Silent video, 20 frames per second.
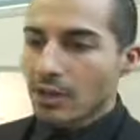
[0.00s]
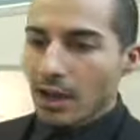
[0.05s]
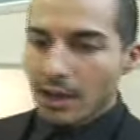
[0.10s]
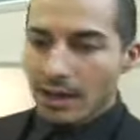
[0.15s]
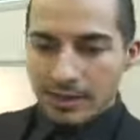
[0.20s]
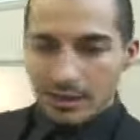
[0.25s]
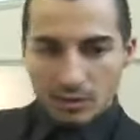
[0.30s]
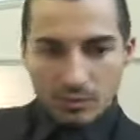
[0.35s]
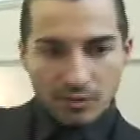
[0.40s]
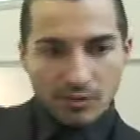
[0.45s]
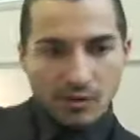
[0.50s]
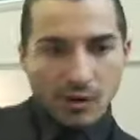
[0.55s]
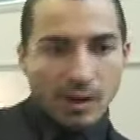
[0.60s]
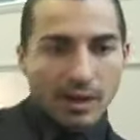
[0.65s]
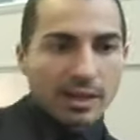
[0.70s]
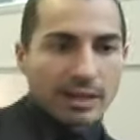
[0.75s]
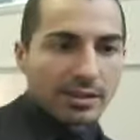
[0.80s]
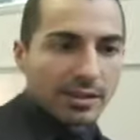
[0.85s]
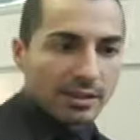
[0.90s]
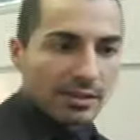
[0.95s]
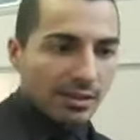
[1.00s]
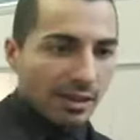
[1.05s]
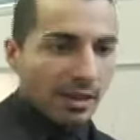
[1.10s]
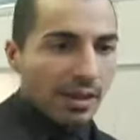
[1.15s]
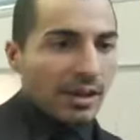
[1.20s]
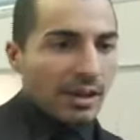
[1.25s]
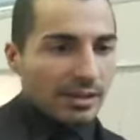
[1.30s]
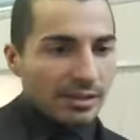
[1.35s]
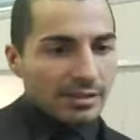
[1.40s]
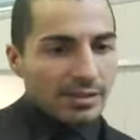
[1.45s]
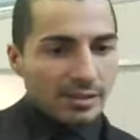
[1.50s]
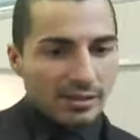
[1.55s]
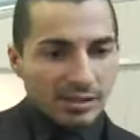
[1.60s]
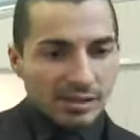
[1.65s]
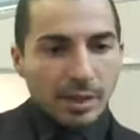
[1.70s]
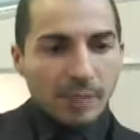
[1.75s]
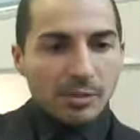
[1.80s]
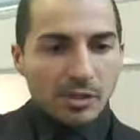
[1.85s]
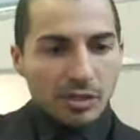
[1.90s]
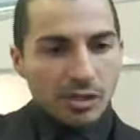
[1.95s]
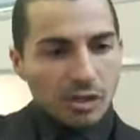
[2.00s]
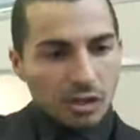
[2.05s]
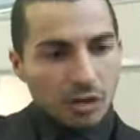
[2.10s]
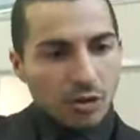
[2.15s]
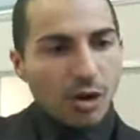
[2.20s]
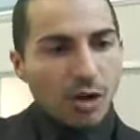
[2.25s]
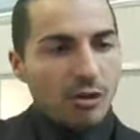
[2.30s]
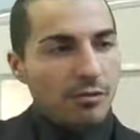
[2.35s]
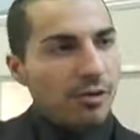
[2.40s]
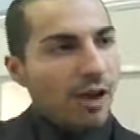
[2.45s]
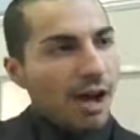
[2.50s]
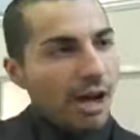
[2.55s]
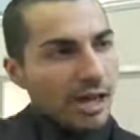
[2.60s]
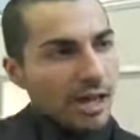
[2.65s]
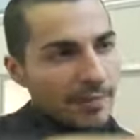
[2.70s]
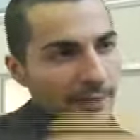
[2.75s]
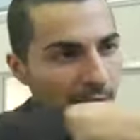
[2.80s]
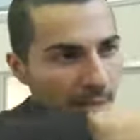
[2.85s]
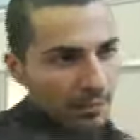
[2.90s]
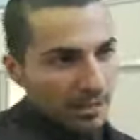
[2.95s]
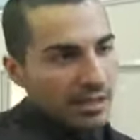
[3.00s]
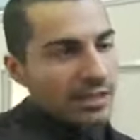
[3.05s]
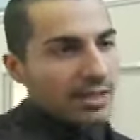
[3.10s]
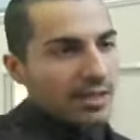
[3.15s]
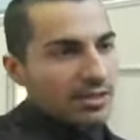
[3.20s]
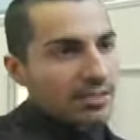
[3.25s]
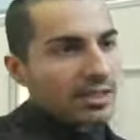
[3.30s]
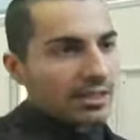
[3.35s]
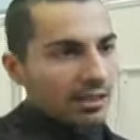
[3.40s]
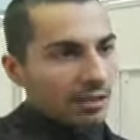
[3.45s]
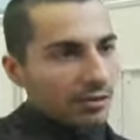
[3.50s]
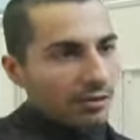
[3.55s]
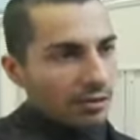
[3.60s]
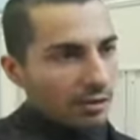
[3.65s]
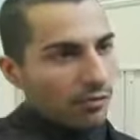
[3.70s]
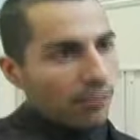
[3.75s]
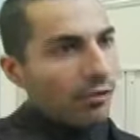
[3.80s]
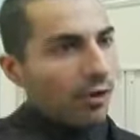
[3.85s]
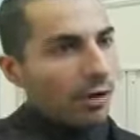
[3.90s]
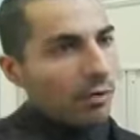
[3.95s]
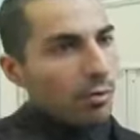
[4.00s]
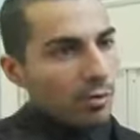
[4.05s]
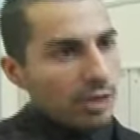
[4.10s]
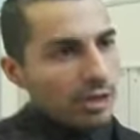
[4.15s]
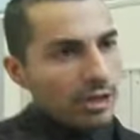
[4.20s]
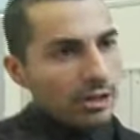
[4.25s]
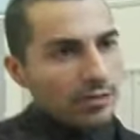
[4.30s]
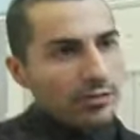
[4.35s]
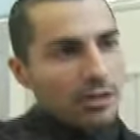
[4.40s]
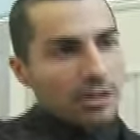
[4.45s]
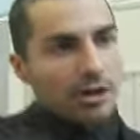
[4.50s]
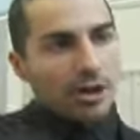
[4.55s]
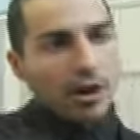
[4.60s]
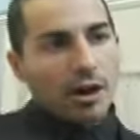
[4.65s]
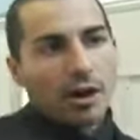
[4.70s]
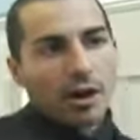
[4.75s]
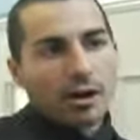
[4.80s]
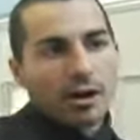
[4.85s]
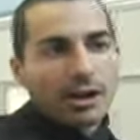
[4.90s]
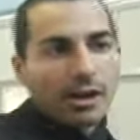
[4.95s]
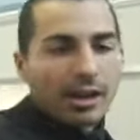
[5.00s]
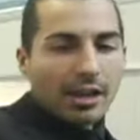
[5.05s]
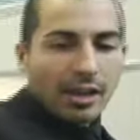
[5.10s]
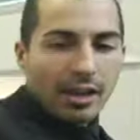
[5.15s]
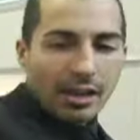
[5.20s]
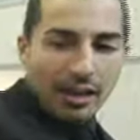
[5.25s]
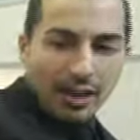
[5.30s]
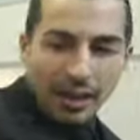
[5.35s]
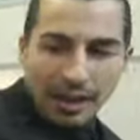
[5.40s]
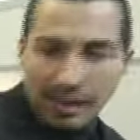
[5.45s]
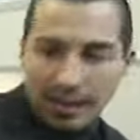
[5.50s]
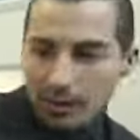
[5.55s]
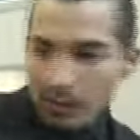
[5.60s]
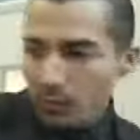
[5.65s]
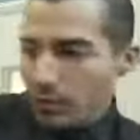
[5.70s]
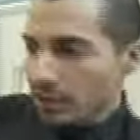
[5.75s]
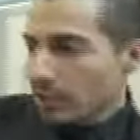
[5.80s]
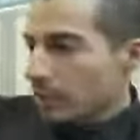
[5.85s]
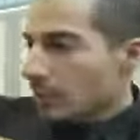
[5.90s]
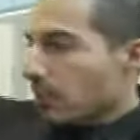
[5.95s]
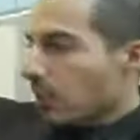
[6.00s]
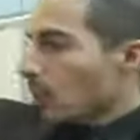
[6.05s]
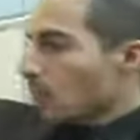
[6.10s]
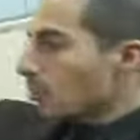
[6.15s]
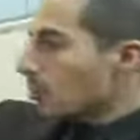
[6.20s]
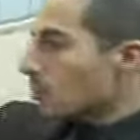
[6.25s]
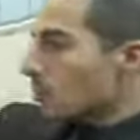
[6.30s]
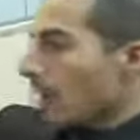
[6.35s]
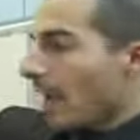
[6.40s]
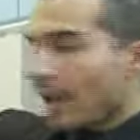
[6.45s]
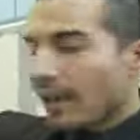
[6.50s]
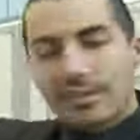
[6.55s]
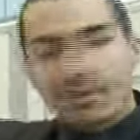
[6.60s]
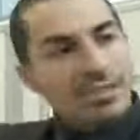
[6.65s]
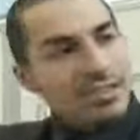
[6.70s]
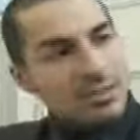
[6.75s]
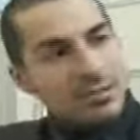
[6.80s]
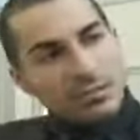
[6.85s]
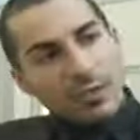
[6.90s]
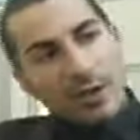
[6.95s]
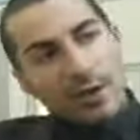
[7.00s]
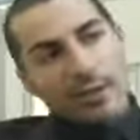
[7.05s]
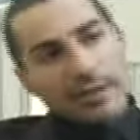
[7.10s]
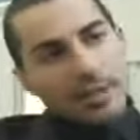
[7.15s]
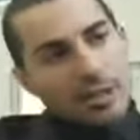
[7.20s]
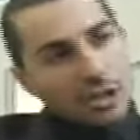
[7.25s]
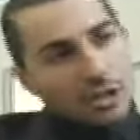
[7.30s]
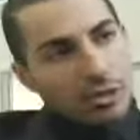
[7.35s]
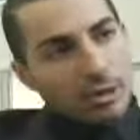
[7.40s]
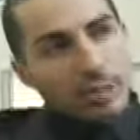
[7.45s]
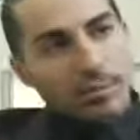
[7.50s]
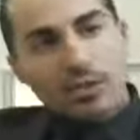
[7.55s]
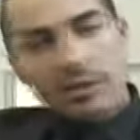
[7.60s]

done as we created this exceptionally strong volume that begins at the front wheel of the car, and it really pulls back to this very extreme